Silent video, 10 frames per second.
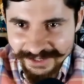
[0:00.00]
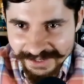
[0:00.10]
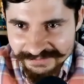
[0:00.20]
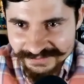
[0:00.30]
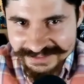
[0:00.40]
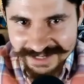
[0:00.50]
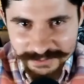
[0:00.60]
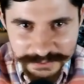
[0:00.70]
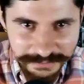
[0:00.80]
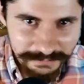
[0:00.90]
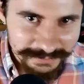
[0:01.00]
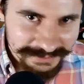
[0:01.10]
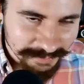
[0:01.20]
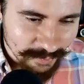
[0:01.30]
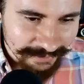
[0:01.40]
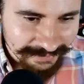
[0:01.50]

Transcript: If a Scouser was born in